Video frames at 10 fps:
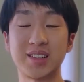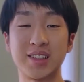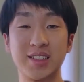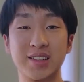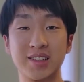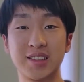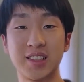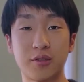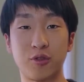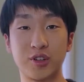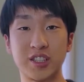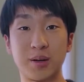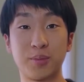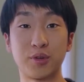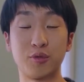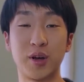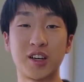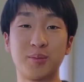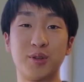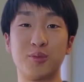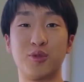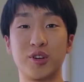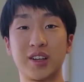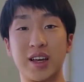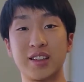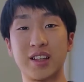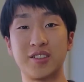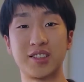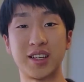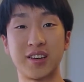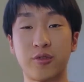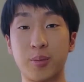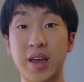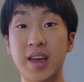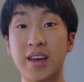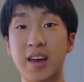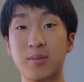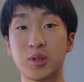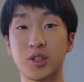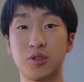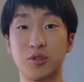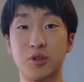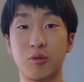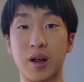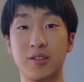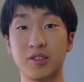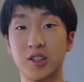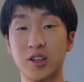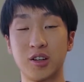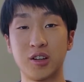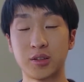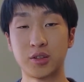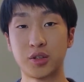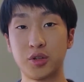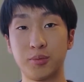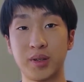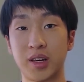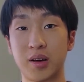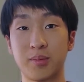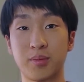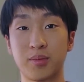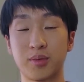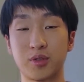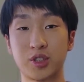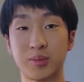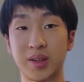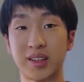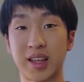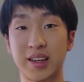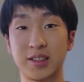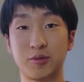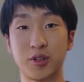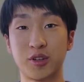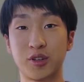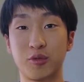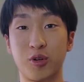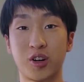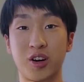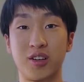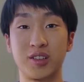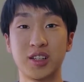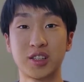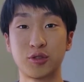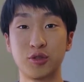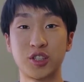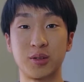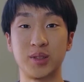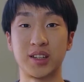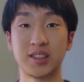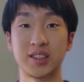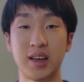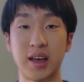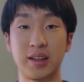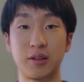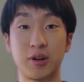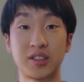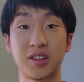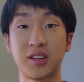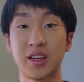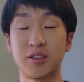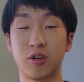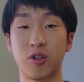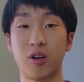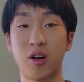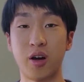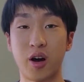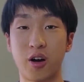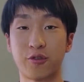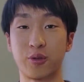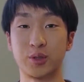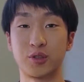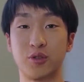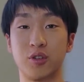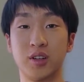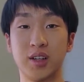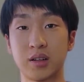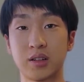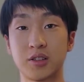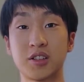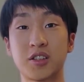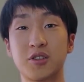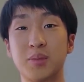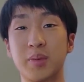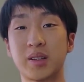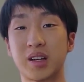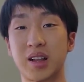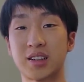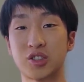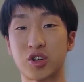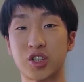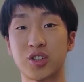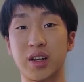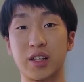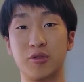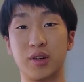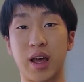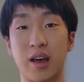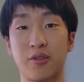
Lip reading: is, for example, you wake up in the morning and then you say from 8 a.m. to around 2 p.m. or something like that is when you're going to work on school subjects. And the rest of the day you're off from school. So this is to mimic the class structure that you would have